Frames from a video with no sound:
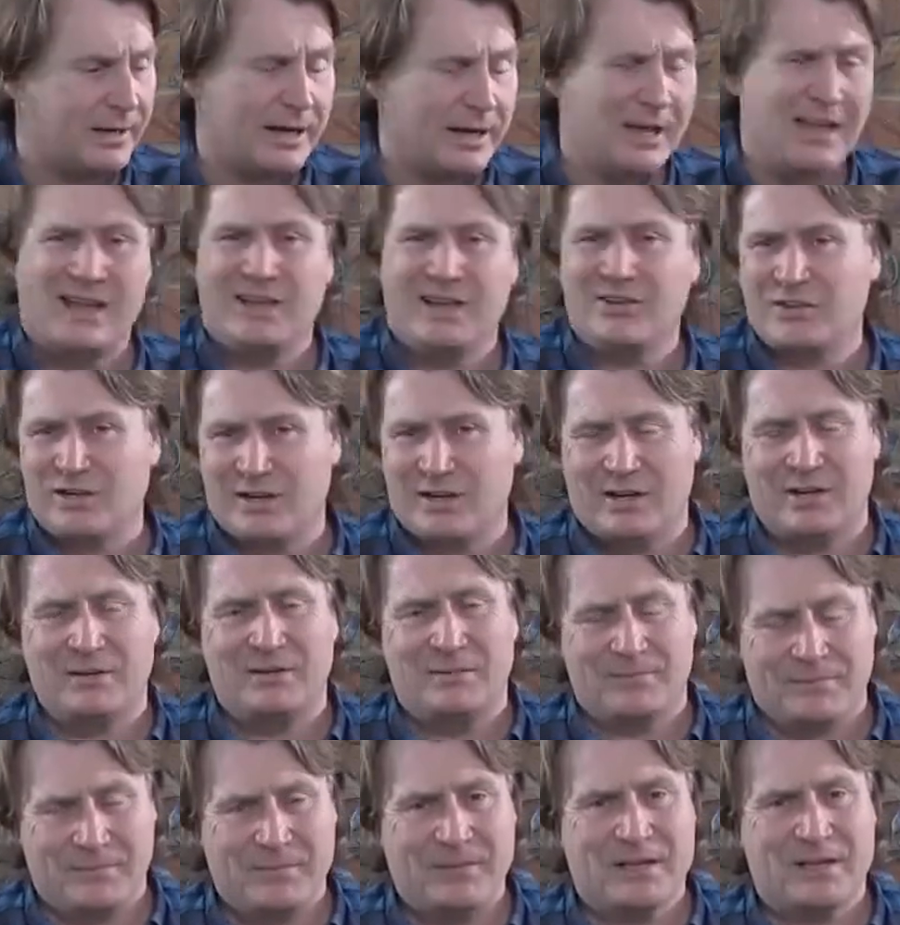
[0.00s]
Do you know,
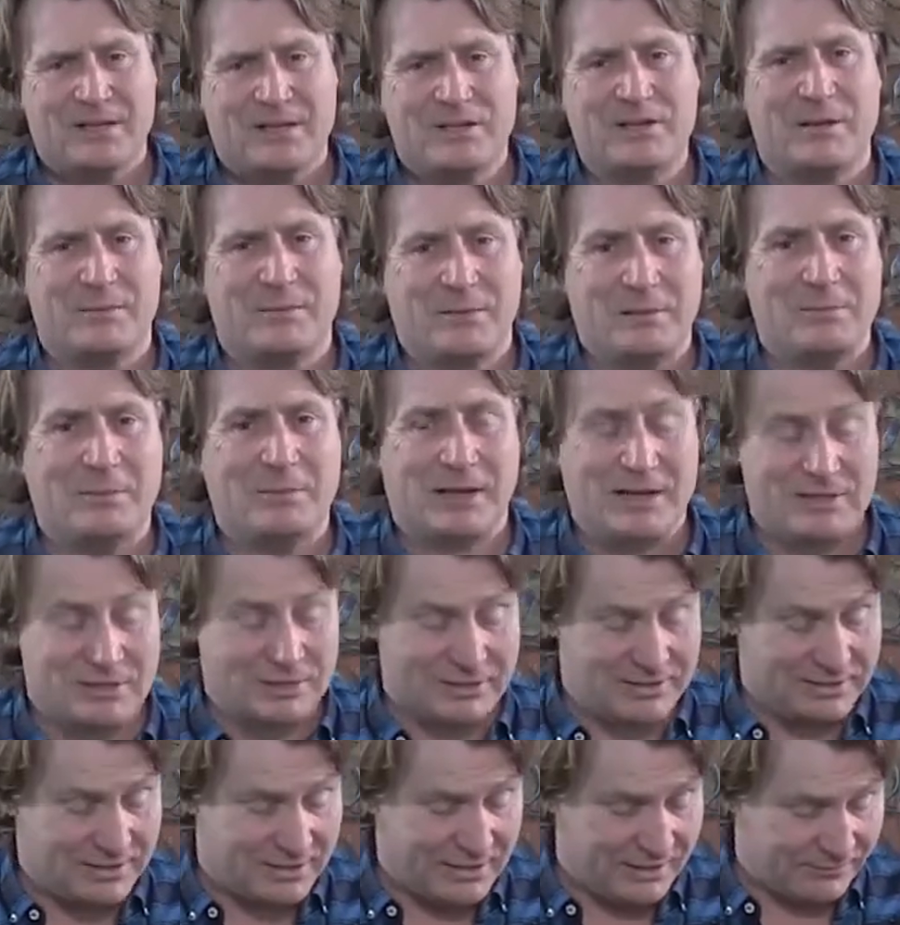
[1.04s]
There's so many
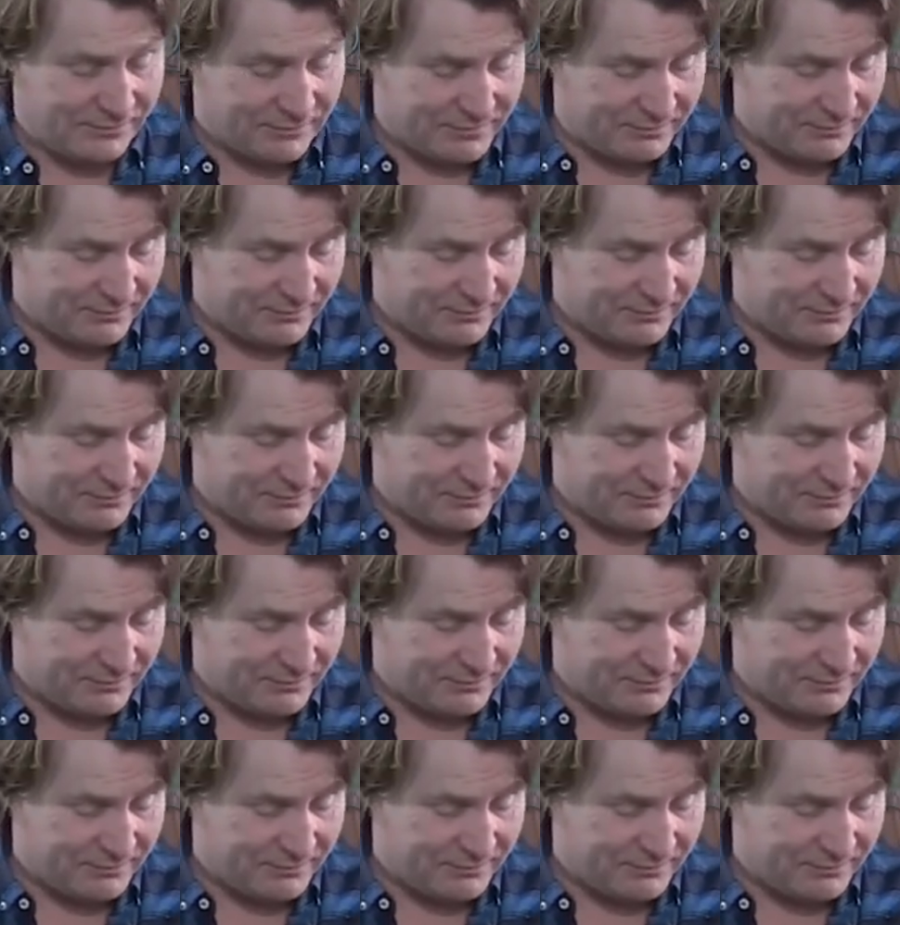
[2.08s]
pages in this.